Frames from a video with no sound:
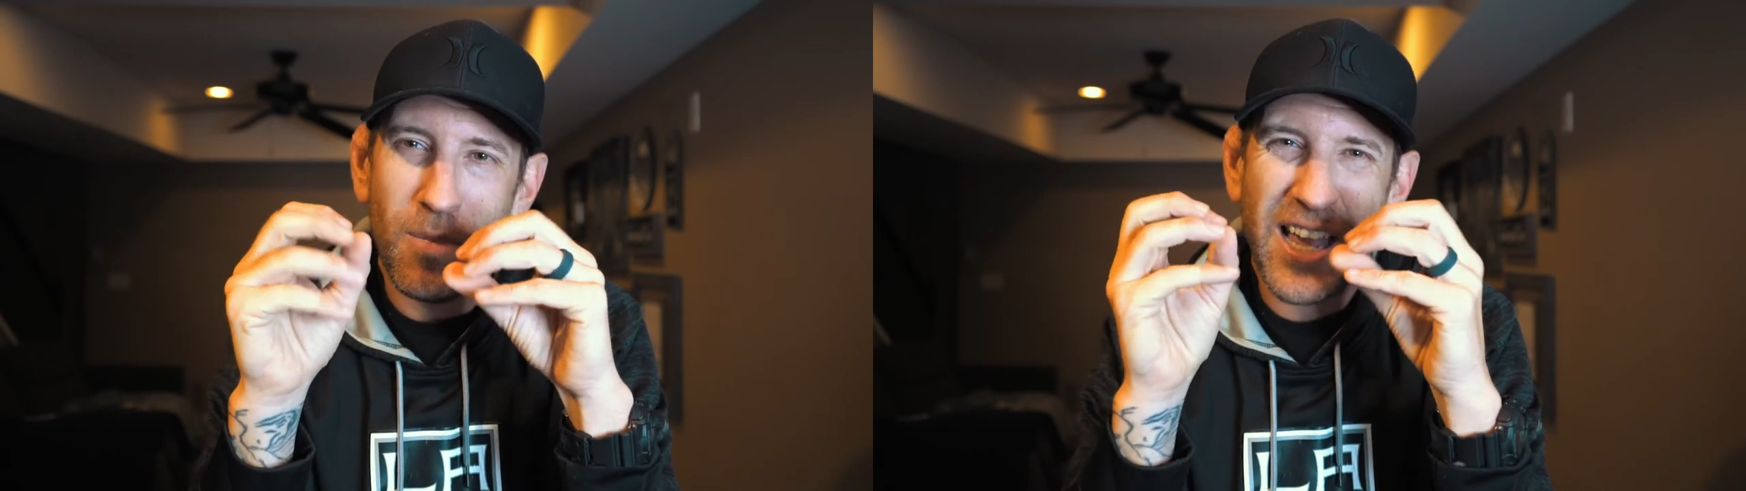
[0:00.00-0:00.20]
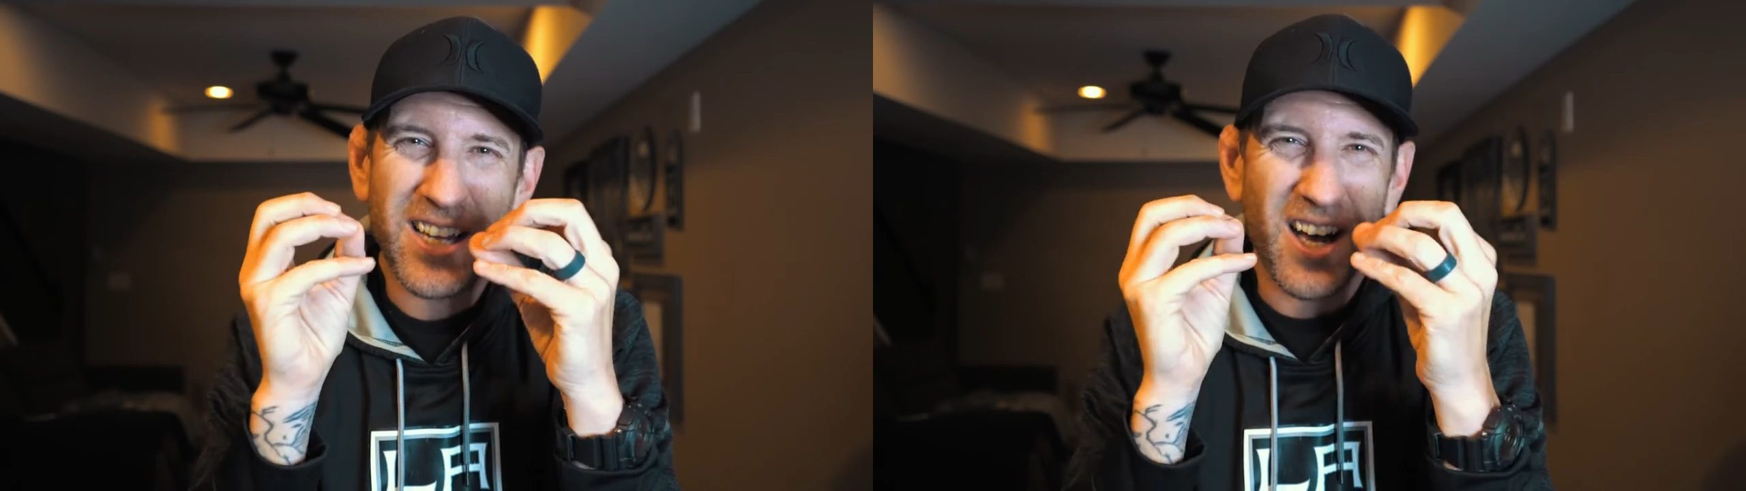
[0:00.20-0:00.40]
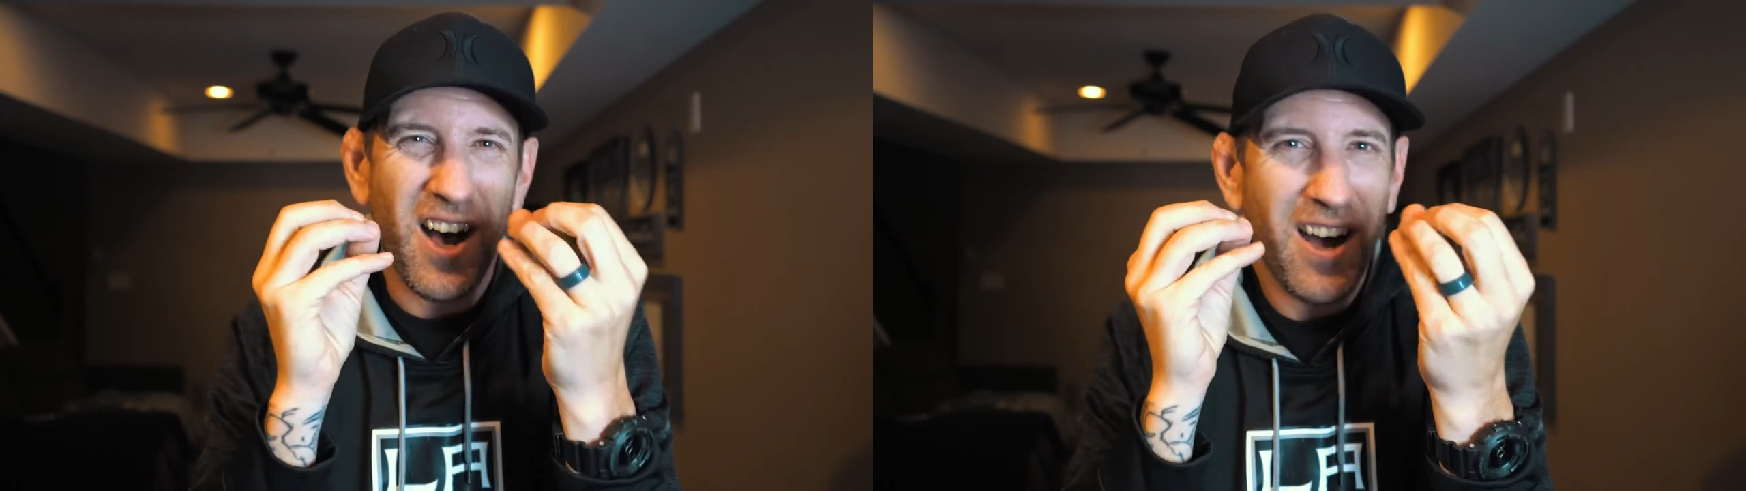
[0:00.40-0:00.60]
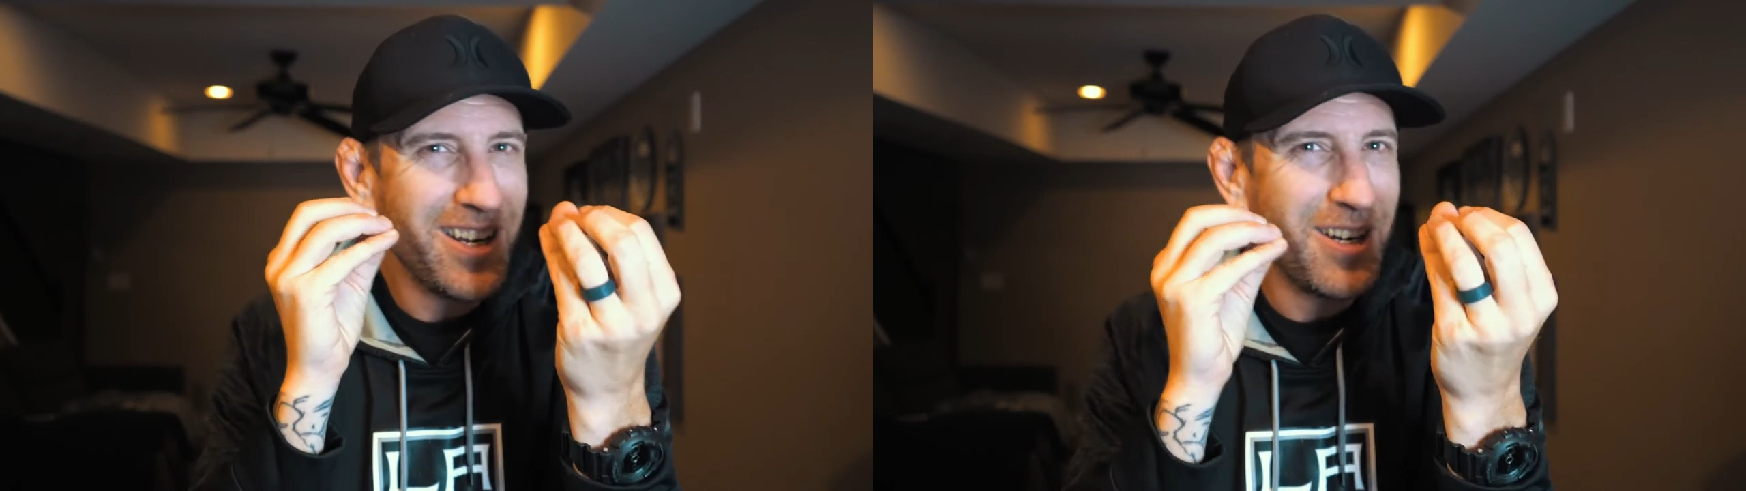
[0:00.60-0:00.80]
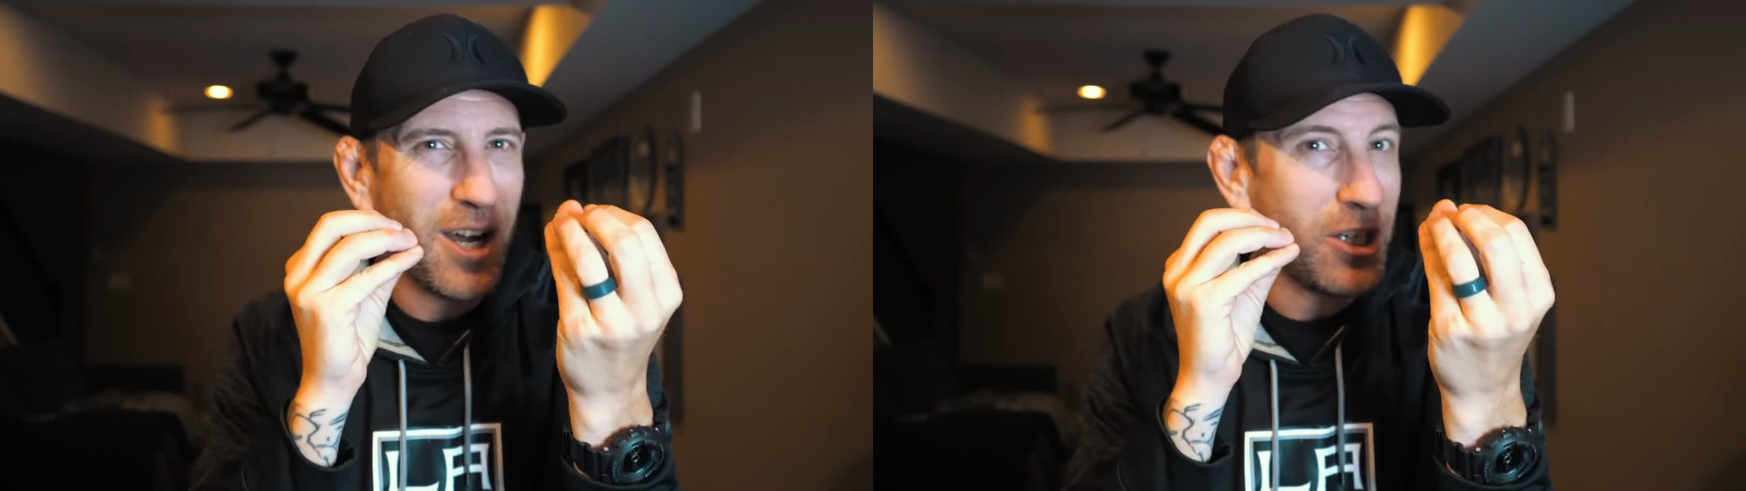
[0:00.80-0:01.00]
like a
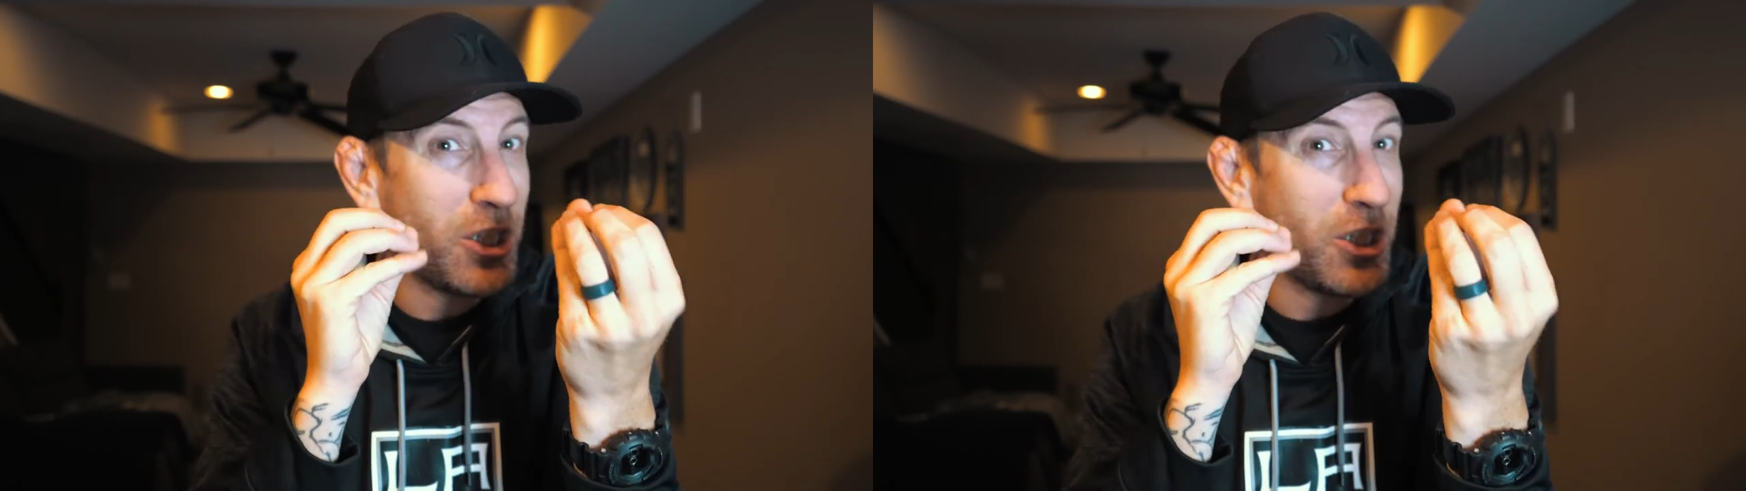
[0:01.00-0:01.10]
honey nut